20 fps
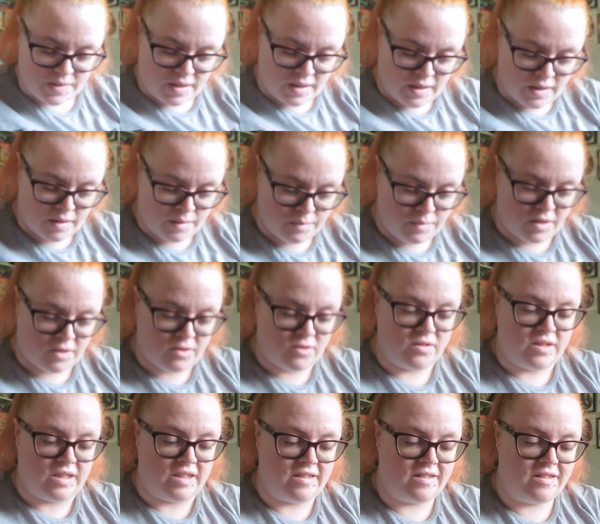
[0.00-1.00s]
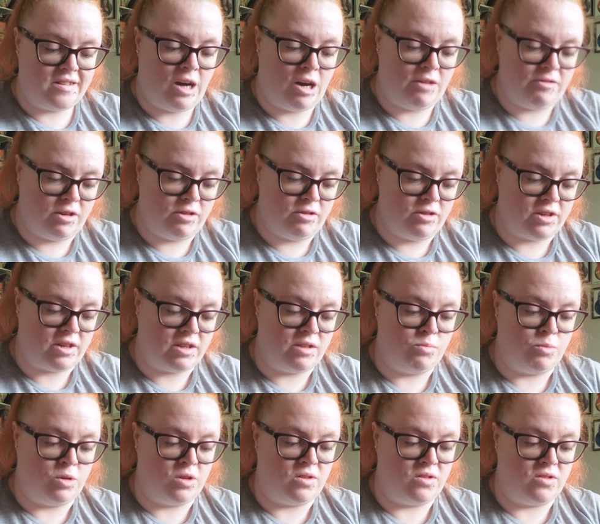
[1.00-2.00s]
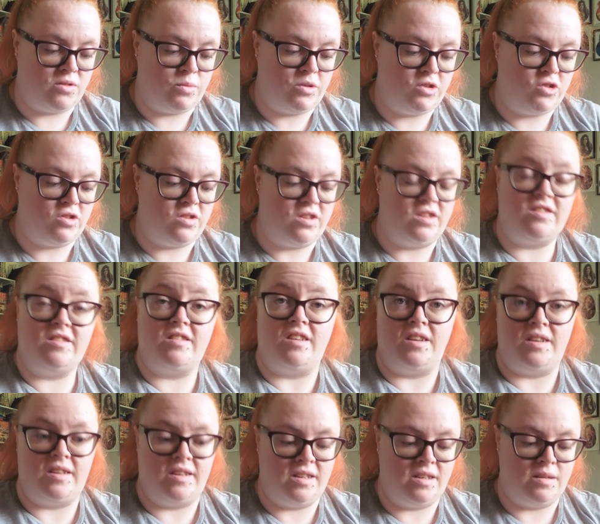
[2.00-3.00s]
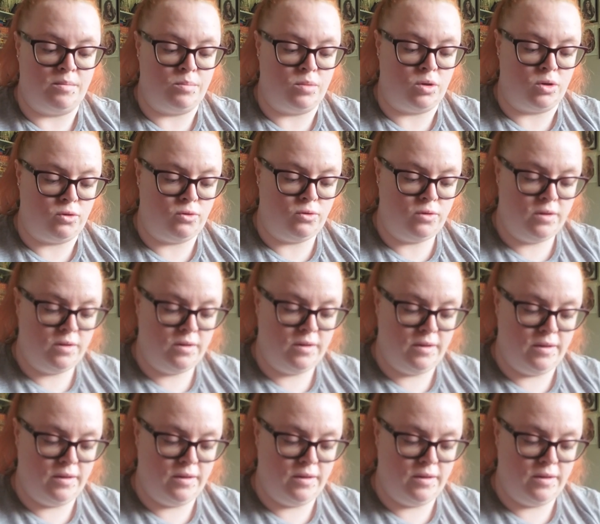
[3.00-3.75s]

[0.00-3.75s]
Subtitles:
I got these tarot looking ones, which are the sun and the moon.